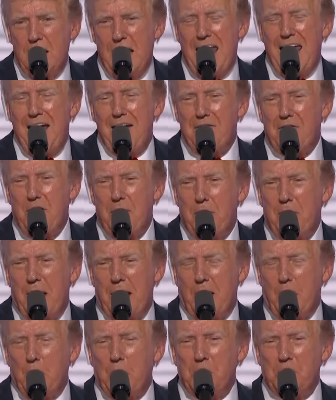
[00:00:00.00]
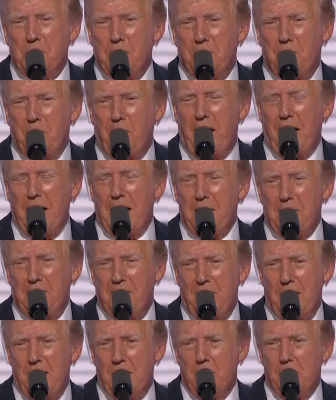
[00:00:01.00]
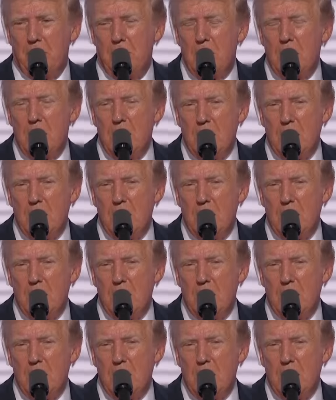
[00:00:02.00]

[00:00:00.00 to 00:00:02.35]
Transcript: Everybody was afraid of him.